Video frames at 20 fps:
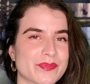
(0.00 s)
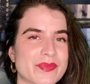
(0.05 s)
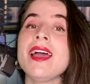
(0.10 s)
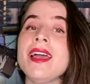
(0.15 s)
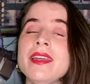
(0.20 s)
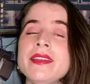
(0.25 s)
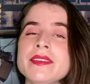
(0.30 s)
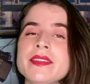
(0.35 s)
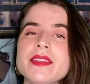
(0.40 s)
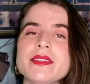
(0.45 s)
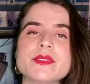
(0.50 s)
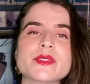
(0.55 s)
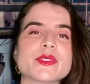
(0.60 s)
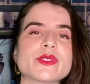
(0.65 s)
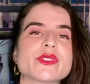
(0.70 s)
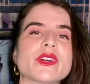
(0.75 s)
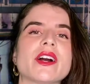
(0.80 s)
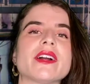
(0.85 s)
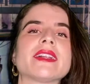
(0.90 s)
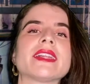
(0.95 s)
And it
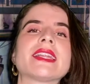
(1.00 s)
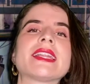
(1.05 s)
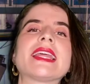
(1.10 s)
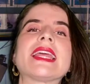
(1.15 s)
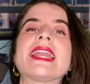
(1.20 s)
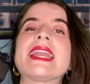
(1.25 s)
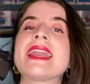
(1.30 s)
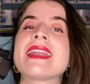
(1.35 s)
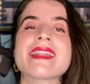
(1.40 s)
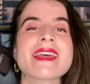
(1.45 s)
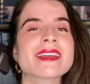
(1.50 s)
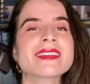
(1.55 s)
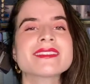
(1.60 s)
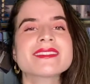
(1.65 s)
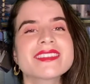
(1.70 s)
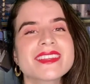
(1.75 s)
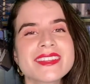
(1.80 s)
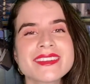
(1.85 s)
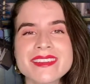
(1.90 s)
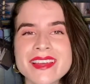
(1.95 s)
started in
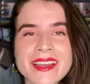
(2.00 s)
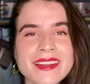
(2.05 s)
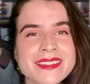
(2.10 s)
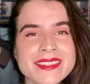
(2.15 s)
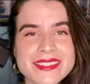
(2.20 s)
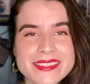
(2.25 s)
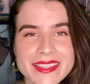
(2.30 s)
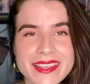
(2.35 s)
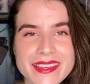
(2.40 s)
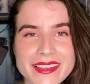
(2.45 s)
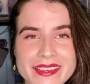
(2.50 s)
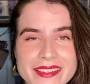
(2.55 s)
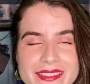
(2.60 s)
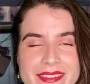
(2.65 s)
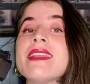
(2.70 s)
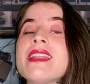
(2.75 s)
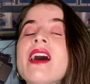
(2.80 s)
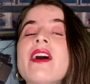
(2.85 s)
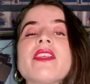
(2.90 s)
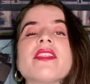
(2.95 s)
1996.
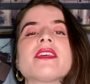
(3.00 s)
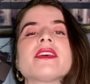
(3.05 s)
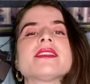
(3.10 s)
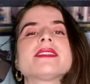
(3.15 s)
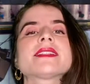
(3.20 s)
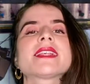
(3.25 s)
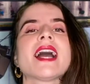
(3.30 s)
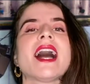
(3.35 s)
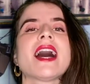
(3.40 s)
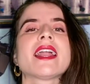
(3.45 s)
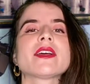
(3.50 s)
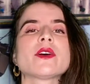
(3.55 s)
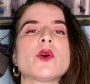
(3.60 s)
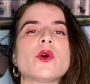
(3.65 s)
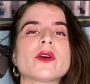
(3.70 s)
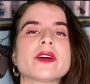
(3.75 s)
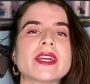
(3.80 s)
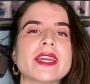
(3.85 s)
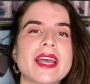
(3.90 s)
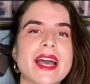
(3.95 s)
Now this
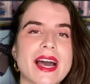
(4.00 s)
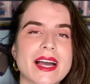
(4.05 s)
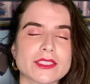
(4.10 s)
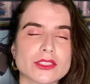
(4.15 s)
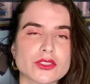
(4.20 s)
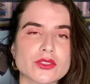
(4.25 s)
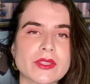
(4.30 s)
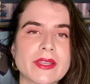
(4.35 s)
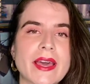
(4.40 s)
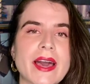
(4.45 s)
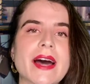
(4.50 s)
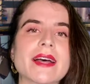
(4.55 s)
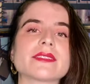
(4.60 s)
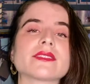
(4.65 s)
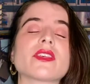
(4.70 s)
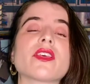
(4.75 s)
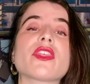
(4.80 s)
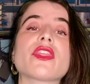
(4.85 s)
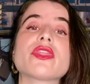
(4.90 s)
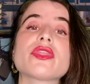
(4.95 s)
category actually has
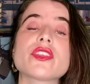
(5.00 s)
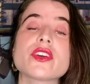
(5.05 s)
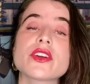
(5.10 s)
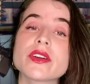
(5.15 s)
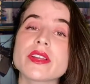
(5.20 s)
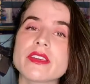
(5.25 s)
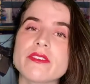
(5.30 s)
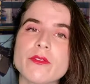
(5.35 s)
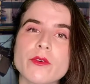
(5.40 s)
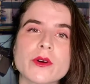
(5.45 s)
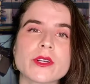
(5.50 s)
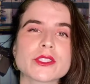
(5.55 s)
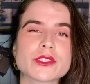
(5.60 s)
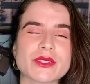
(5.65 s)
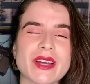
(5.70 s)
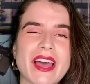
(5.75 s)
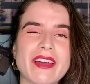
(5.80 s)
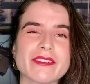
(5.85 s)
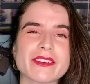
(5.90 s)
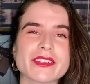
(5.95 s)
34
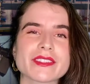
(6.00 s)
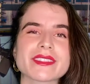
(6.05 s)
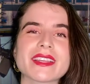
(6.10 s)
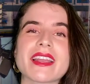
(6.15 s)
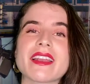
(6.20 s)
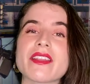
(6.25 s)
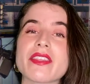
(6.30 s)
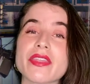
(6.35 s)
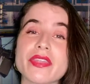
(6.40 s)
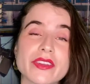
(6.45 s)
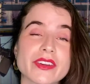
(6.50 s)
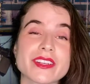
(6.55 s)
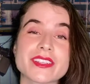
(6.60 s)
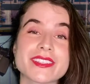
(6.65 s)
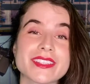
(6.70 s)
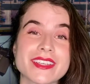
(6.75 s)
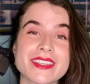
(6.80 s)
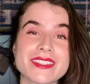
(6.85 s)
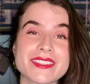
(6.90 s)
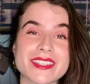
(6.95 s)
drivers and
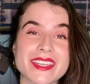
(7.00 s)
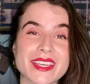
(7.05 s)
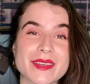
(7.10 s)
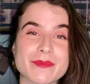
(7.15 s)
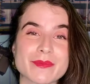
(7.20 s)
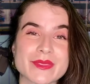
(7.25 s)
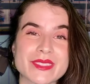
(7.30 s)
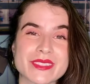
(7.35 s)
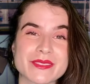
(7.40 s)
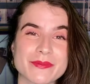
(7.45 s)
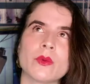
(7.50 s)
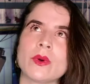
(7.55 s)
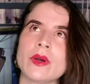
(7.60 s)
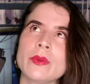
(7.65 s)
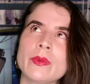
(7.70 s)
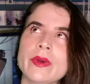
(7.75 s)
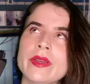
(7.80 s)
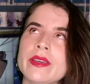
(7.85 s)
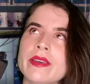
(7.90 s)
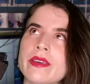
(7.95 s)
13 teams. What
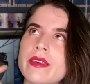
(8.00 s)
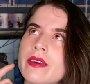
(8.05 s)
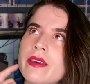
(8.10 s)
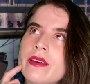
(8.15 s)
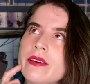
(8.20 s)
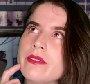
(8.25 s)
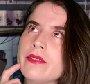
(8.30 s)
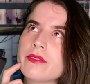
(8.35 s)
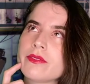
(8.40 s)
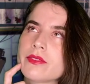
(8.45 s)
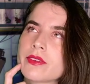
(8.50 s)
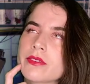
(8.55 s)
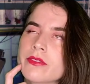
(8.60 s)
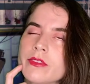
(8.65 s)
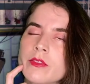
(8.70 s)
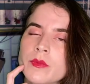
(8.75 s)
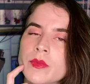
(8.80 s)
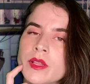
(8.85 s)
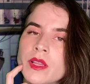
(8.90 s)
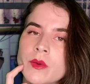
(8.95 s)
would we give for
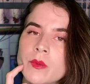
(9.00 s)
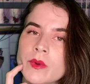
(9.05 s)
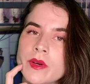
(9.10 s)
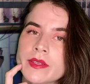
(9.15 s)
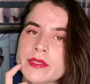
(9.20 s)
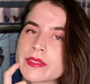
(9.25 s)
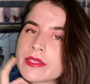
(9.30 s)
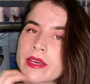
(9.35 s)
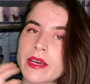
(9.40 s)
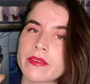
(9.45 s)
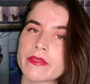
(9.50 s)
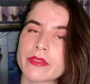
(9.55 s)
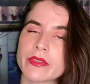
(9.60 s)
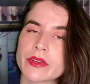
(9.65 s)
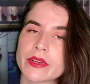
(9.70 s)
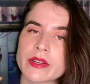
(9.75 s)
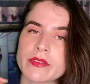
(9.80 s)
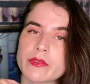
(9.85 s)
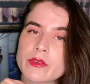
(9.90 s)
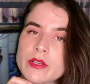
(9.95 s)
Formula One to have
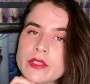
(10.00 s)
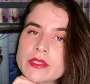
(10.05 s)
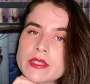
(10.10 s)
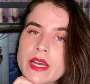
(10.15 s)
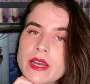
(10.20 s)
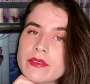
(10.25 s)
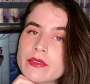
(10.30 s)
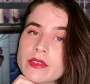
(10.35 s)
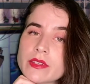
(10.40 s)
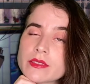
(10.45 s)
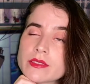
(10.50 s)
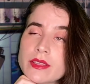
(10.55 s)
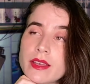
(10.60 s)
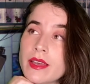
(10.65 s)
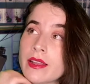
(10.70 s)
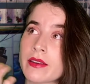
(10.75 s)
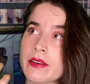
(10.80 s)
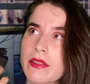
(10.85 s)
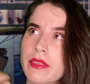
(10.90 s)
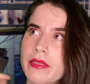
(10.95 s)
34 drivers
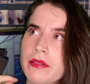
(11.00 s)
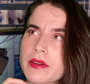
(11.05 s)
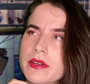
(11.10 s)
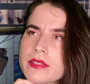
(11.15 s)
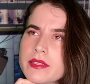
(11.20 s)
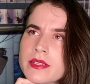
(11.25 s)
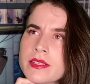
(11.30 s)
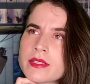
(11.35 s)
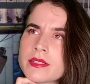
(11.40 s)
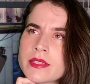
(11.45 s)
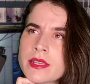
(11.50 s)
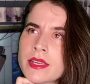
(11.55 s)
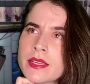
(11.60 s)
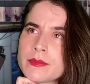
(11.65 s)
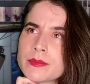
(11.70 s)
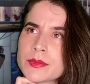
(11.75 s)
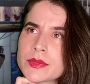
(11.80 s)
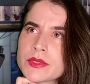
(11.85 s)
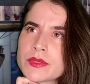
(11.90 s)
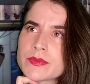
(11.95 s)
and 13
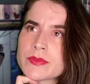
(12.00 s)
teams?